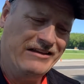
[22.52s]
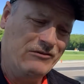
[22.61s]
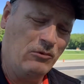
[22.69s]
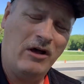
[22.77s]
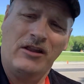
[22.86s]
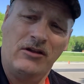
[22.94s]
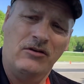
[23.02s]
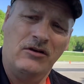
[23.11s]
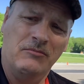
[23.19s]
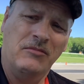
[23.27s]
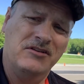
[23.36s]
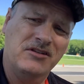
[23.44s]
well and
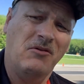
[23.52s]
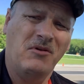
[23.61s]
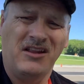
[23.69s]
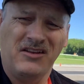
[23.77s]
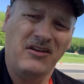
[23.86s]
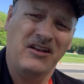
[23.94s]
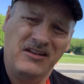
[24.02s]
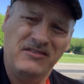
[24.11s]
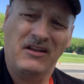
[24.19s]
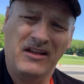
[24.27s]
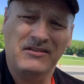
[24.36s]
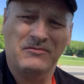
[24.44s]
good. But it was all well and good
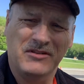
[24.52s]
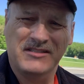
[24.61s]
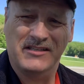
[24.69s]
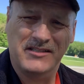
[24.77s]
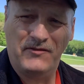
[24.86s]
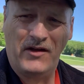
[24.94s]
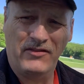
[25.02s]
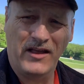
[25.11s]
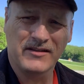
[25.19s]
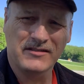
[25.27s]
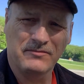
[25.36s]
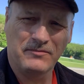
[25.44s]
with
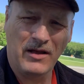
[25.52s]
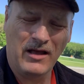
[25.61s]
65,000